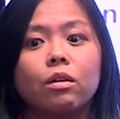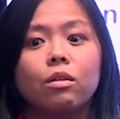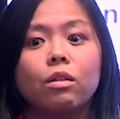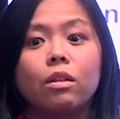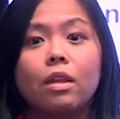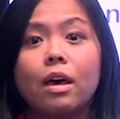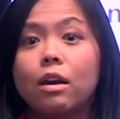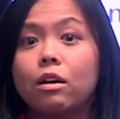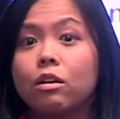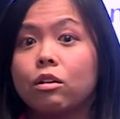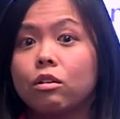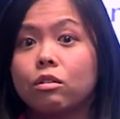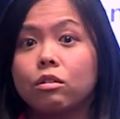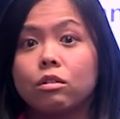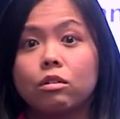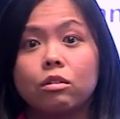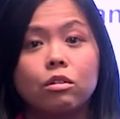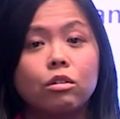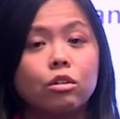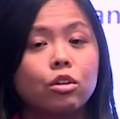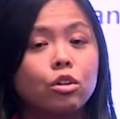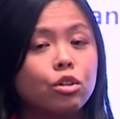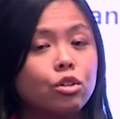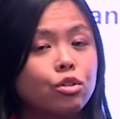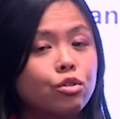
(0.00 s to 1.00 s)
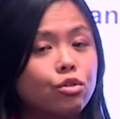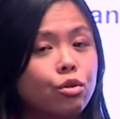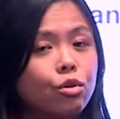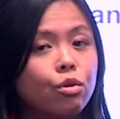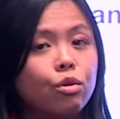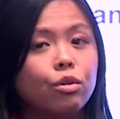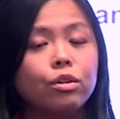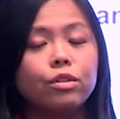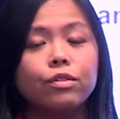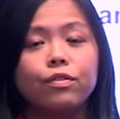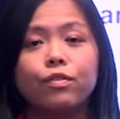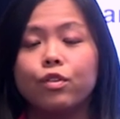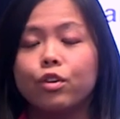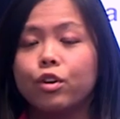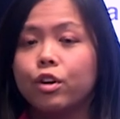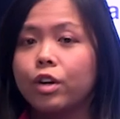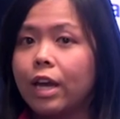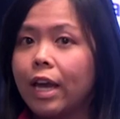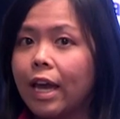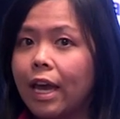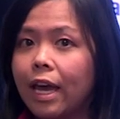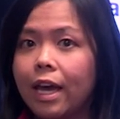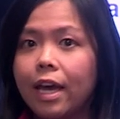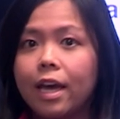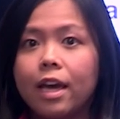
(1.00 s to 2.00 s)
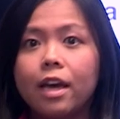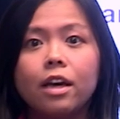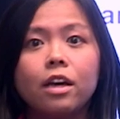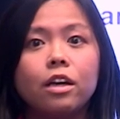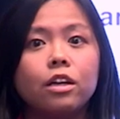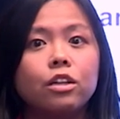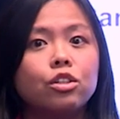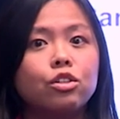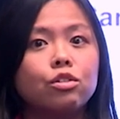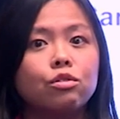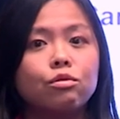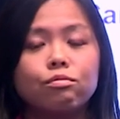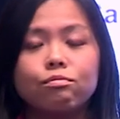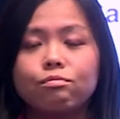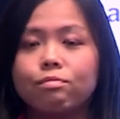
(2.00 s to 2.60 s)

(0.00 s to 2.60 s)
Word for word: that are controlled for age,